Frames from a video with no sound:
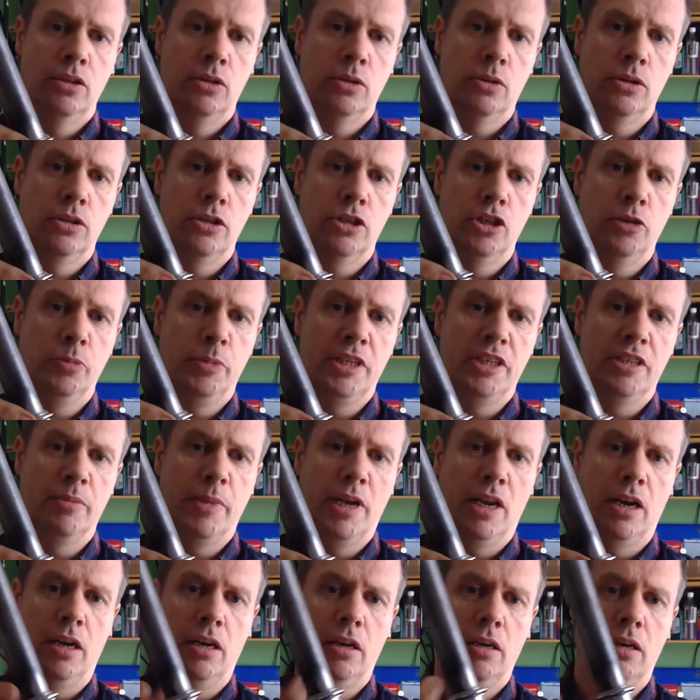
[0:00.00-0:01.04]
those two bits of
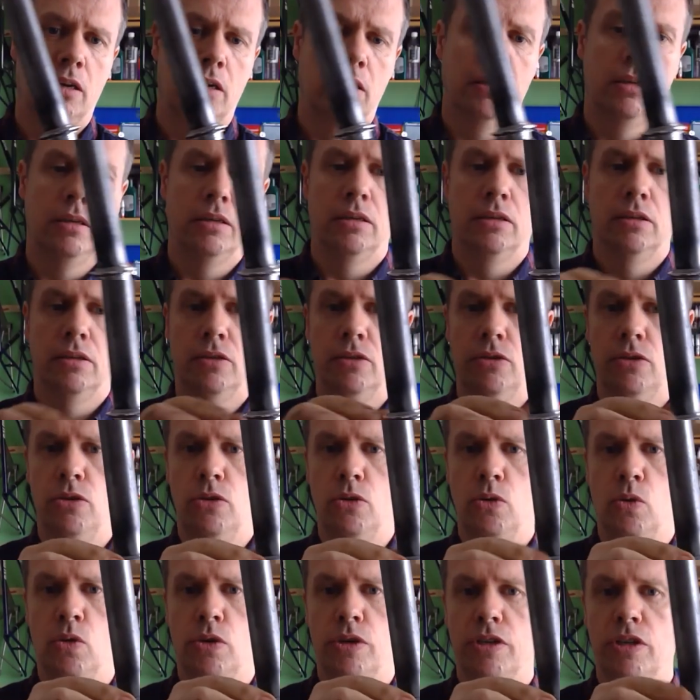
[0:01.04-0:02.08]
metal
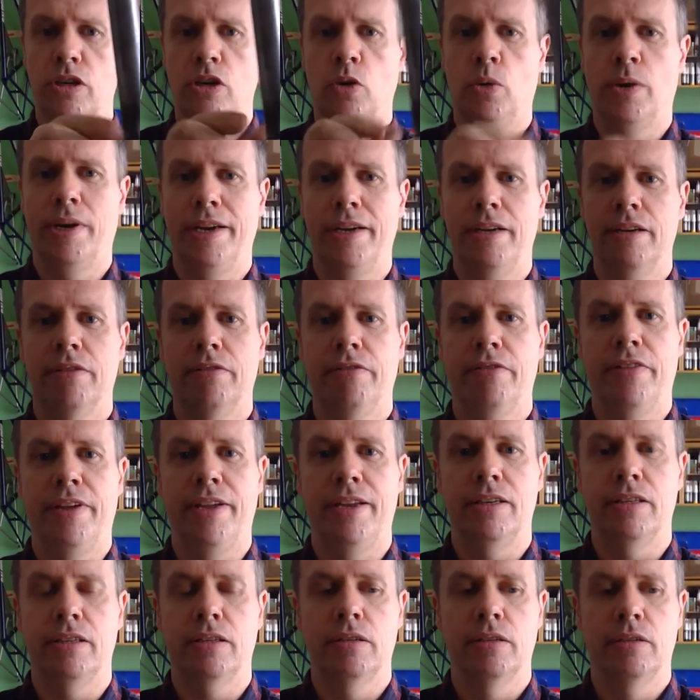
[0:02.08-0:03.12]
don't quite
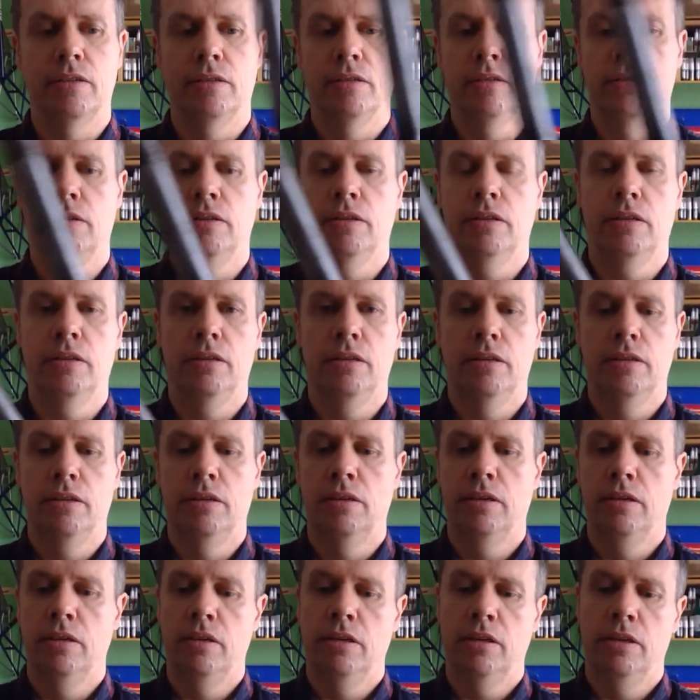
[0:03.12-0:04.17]
fit.
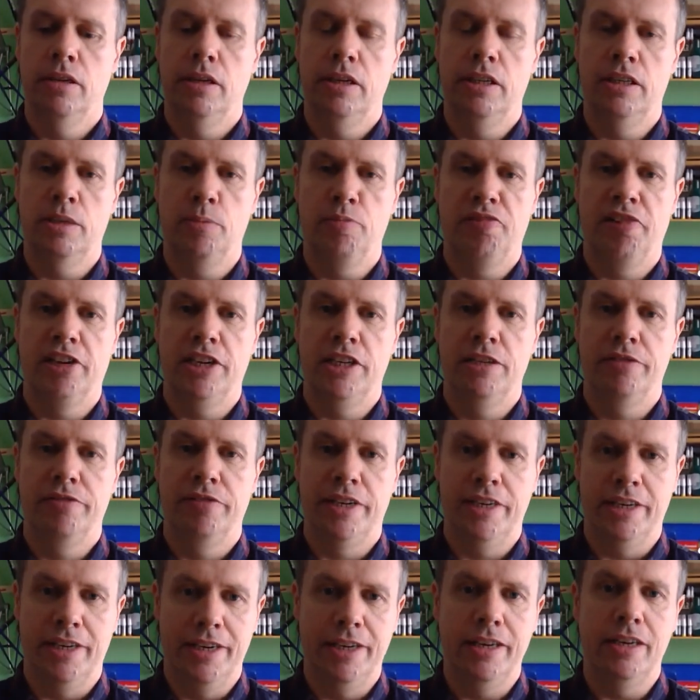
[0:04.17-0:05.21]
It's a press
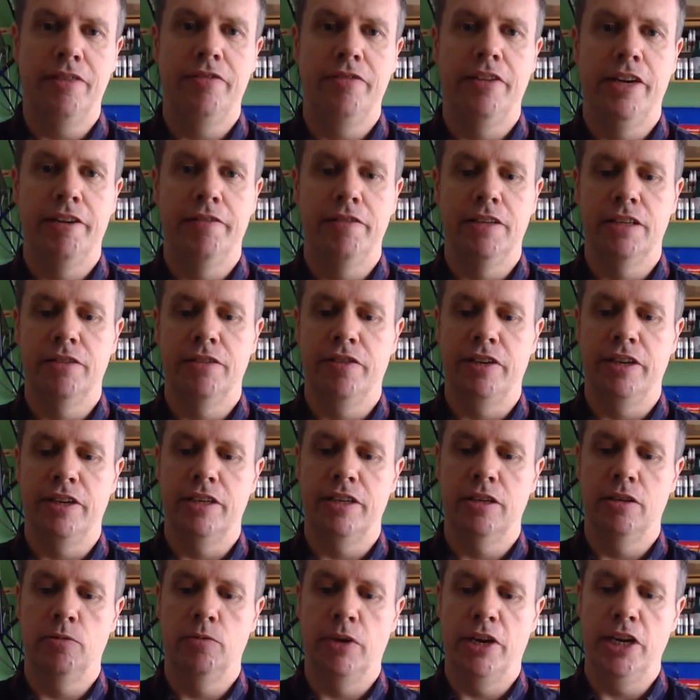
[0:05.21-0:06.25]
fit, an interference
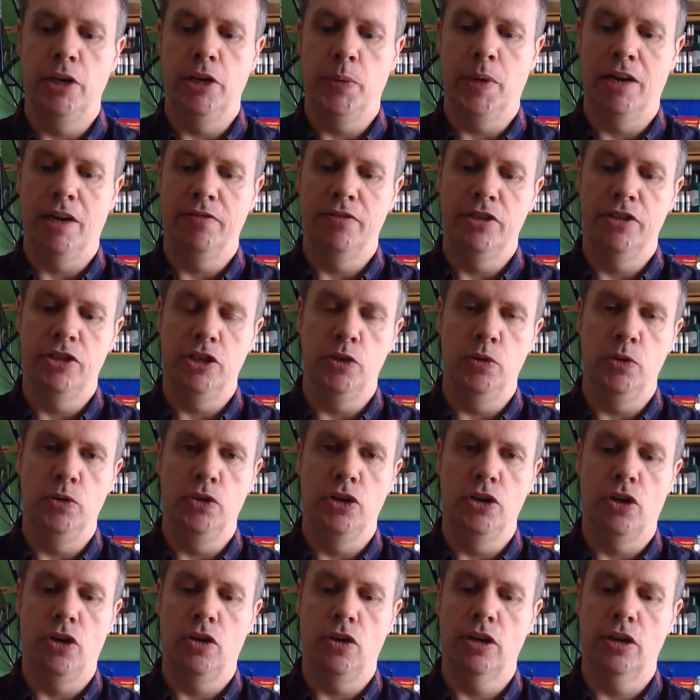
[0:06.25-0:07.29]
fit, where you have to
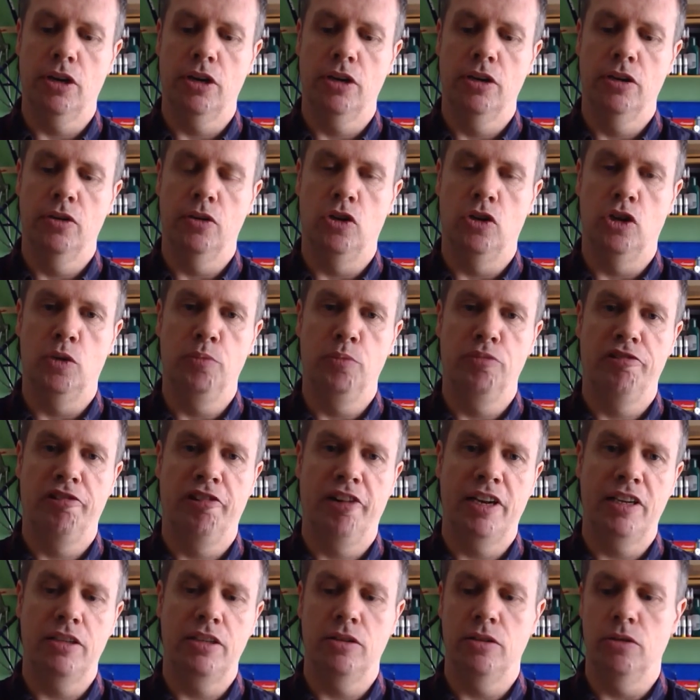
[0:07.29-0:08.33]
knock or
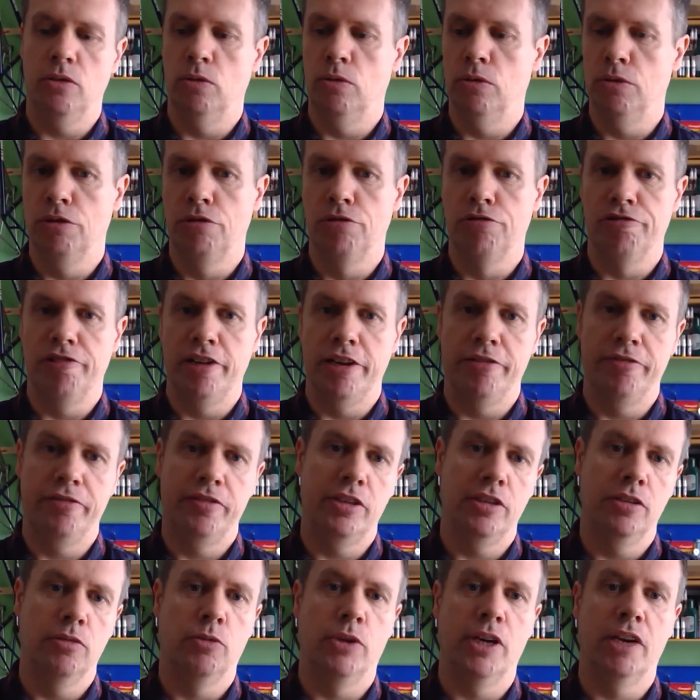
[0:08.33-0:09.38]
press or
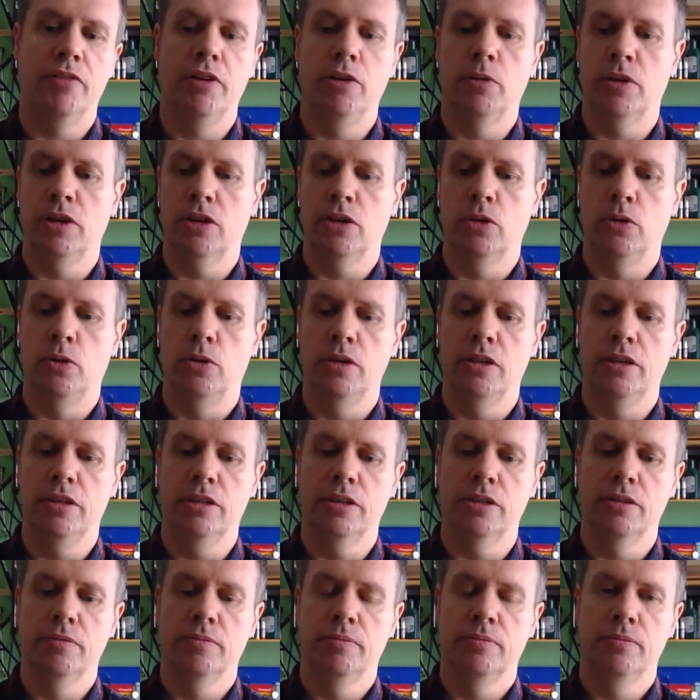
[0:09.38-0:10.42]
drift, whatever you want to call
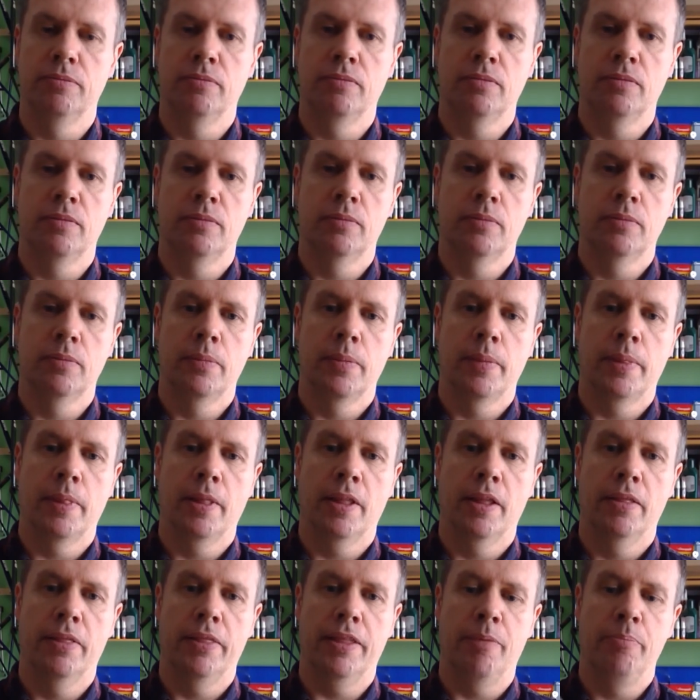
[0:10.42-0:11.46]
it,
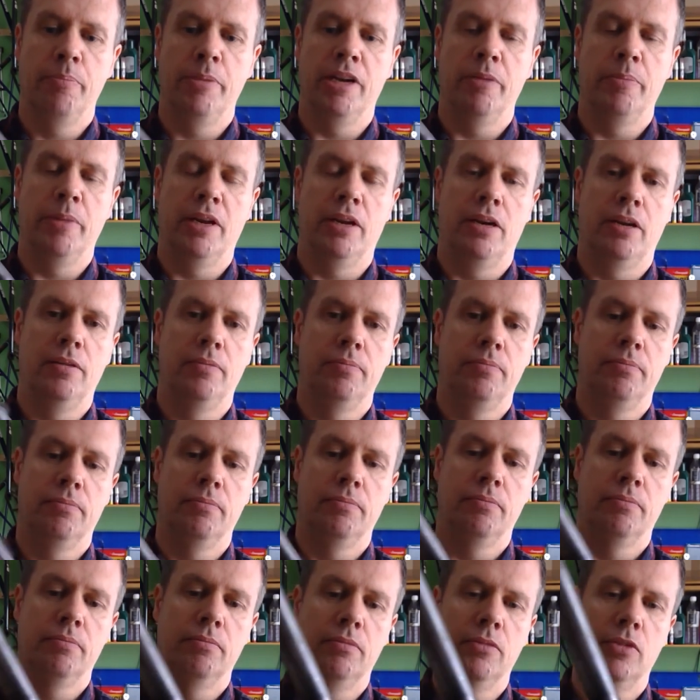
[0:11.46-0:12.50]
that bit of metal
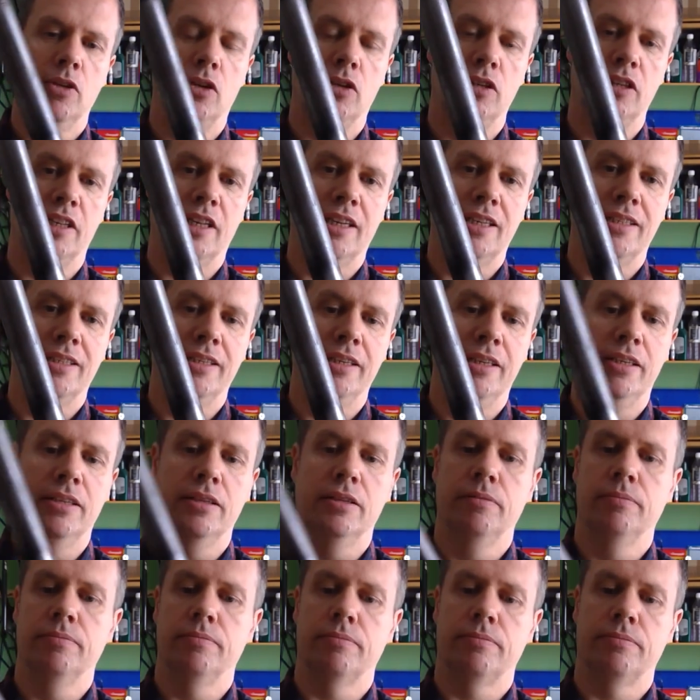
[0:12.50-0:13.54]
onto that seat.